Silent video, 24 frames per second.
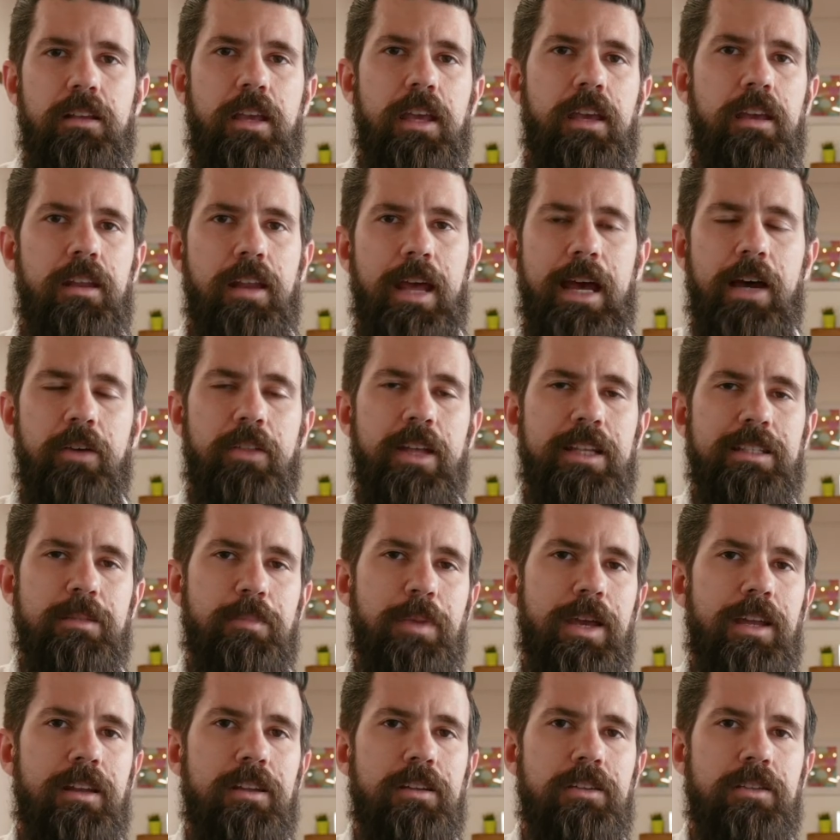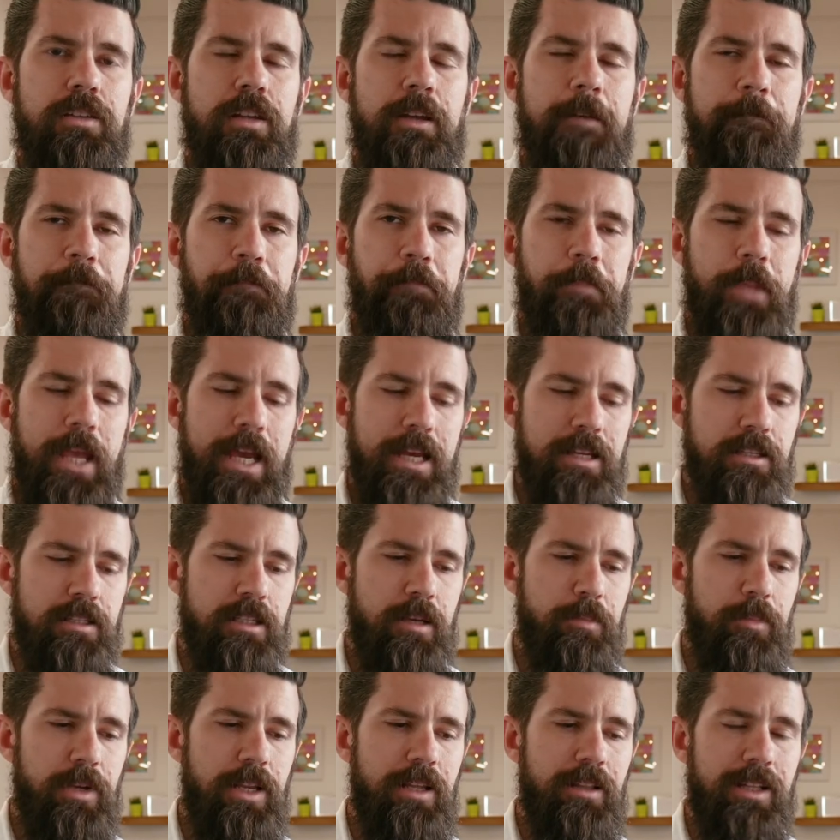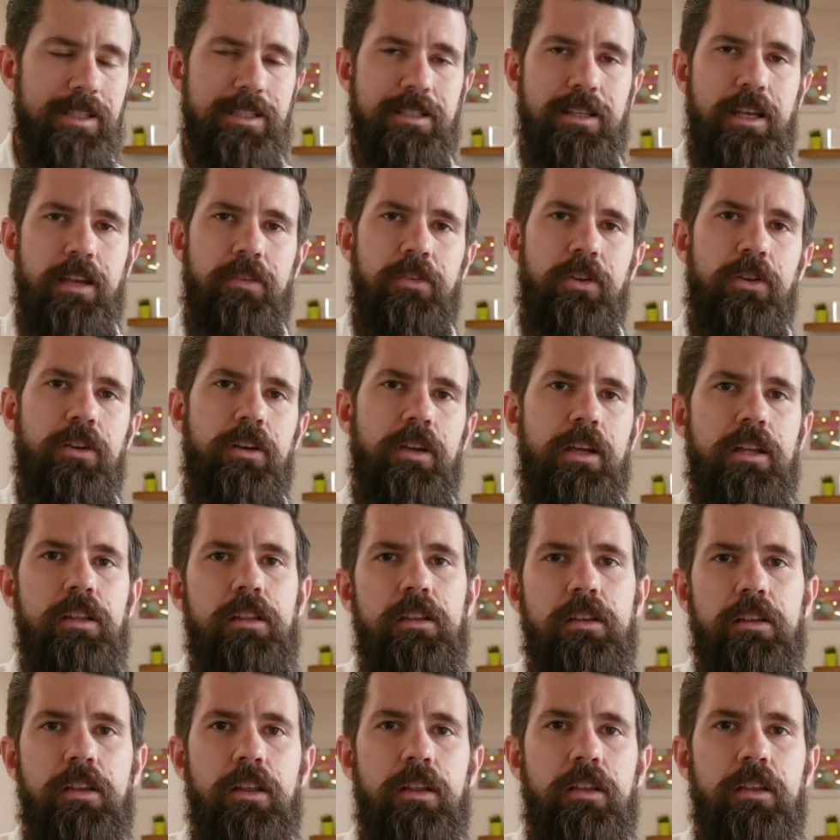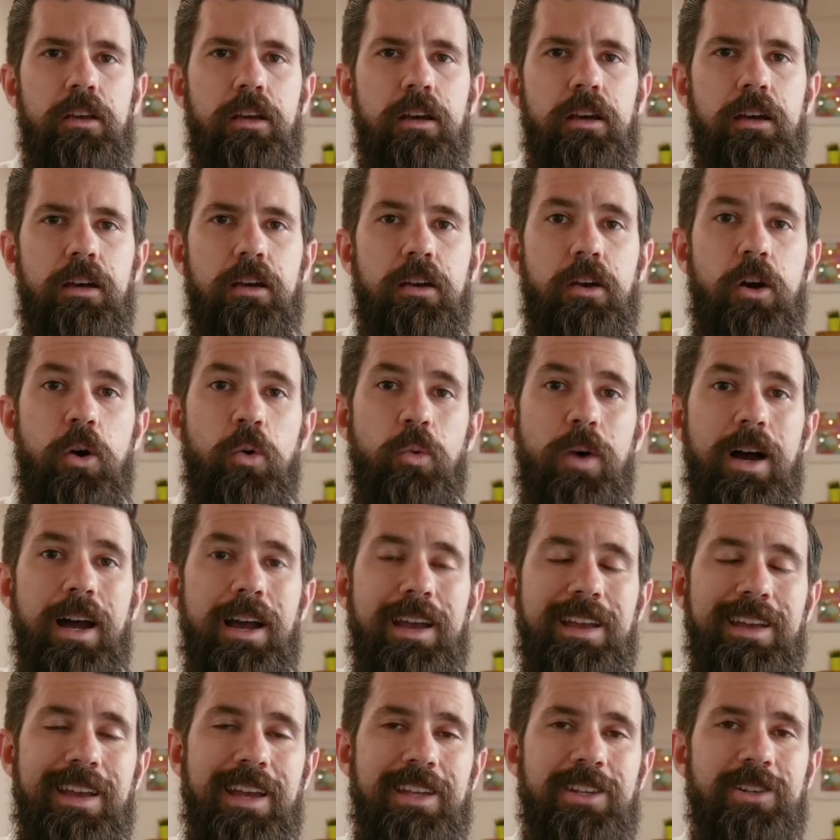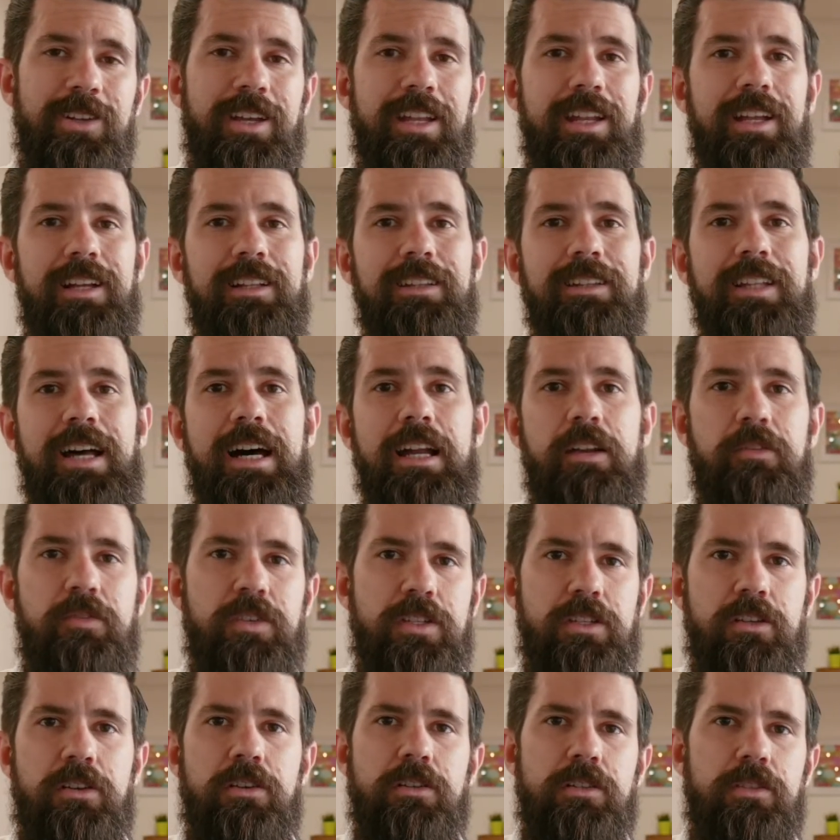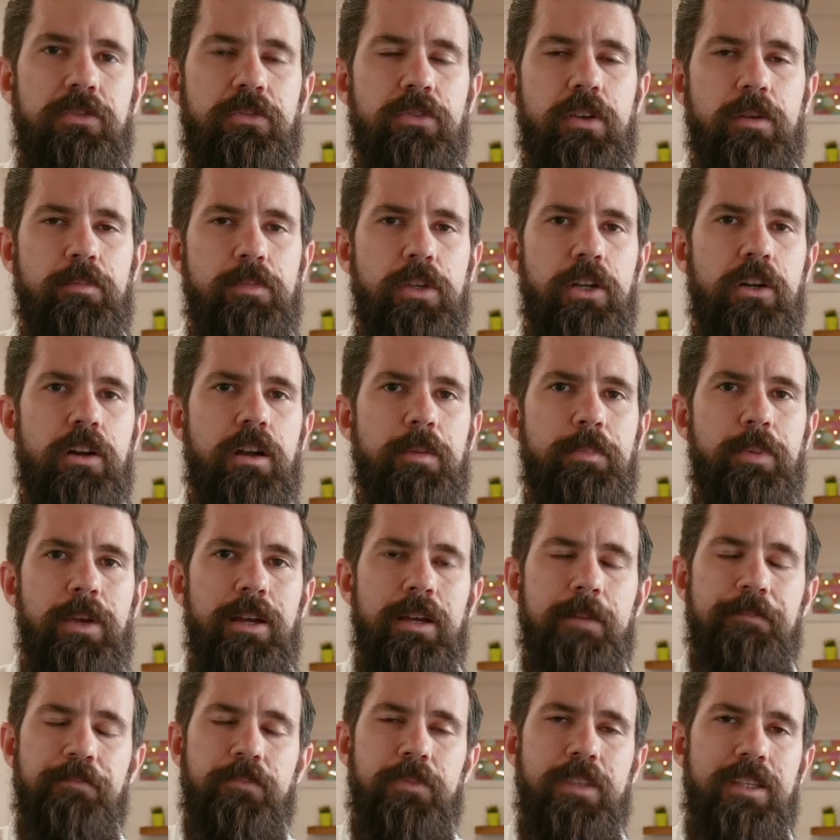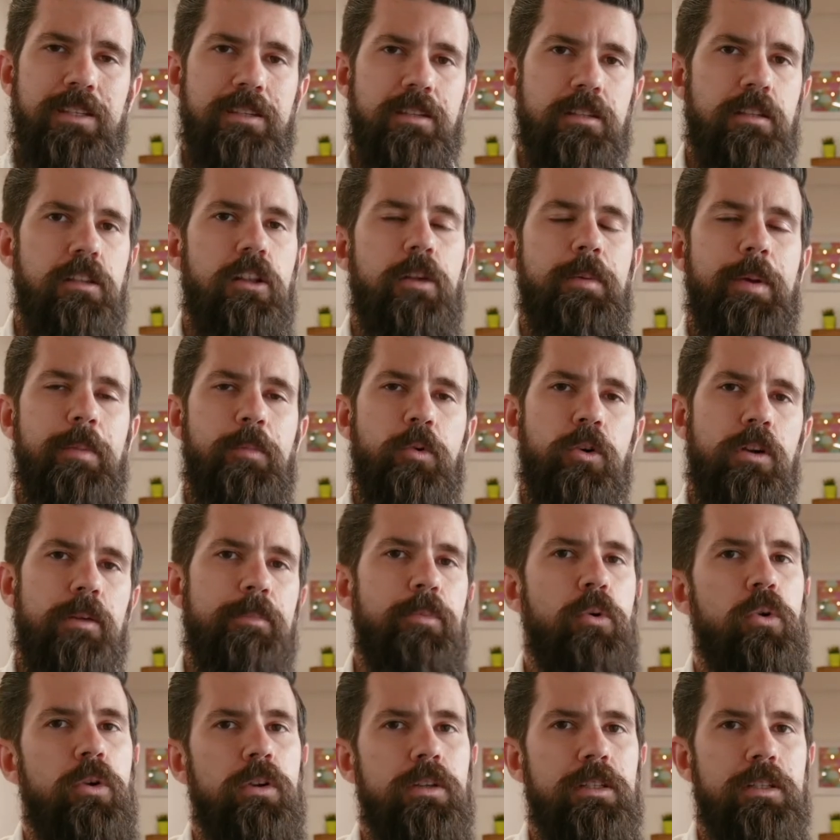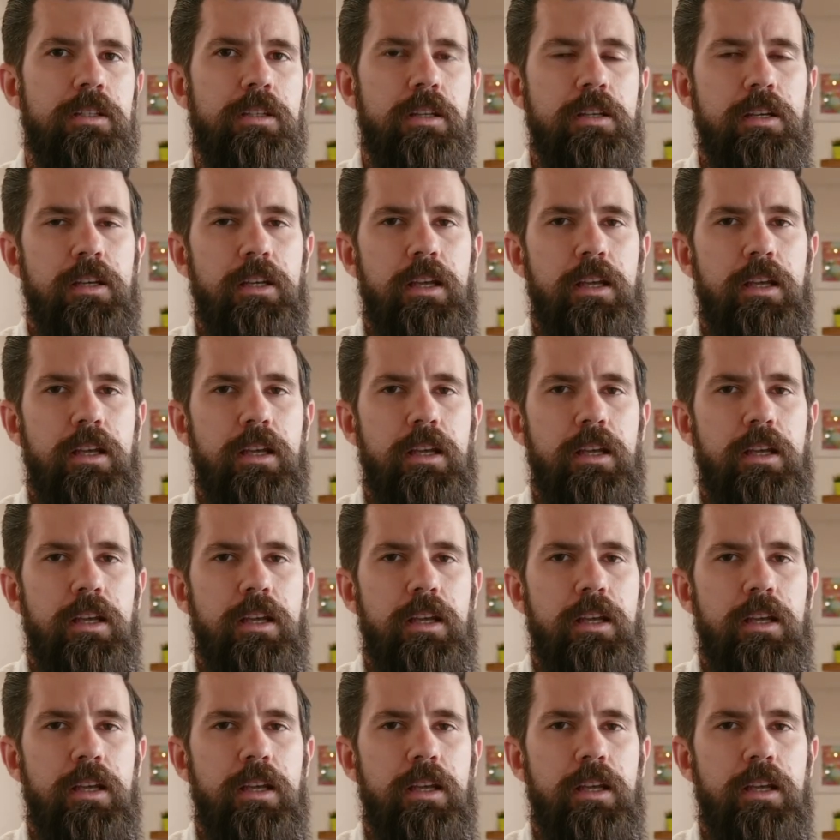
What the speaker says: in how that's managed. As somebody, let's say if you're in Hawaii and you're getting a lot of visitors from Europe, this is a little bit more important.